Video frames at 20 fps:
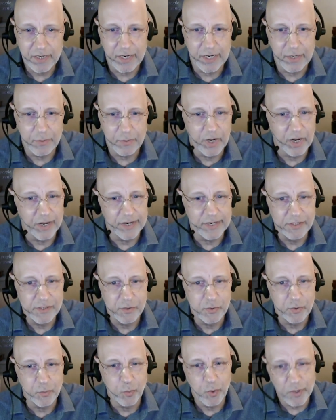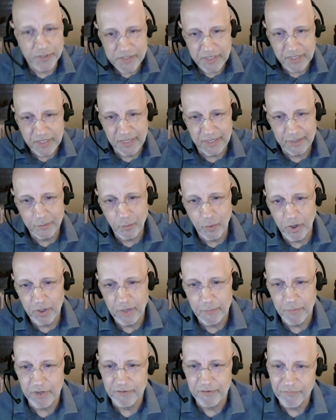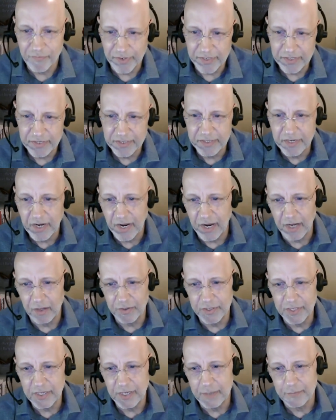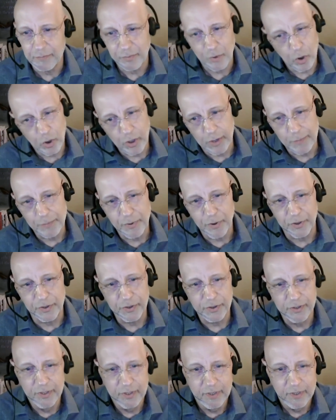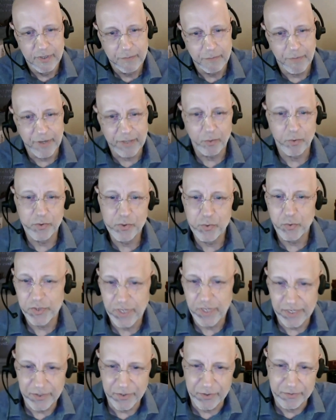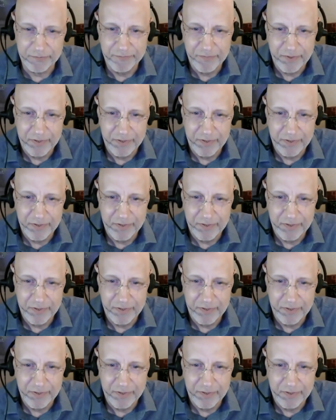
I would like to once again welcome our friend and colleague and program partner, Michael Giuliano.